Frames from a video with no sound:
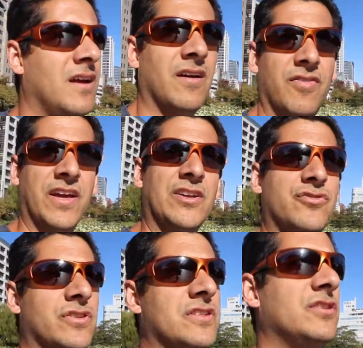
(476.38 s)
of the
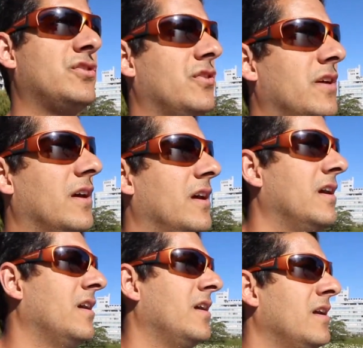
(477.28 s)
entrance into the
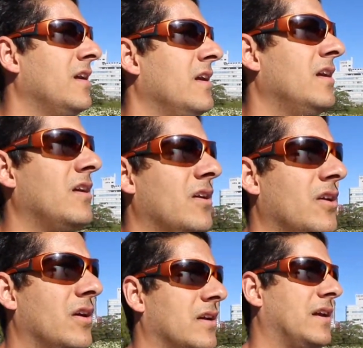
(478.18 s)

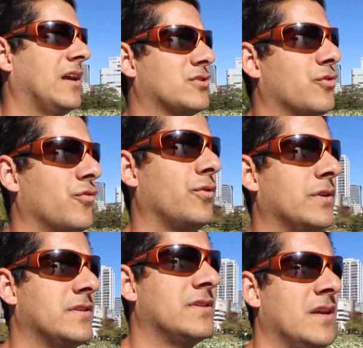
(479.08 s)
castle
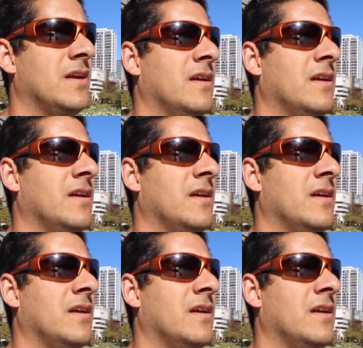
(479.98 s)
ruins.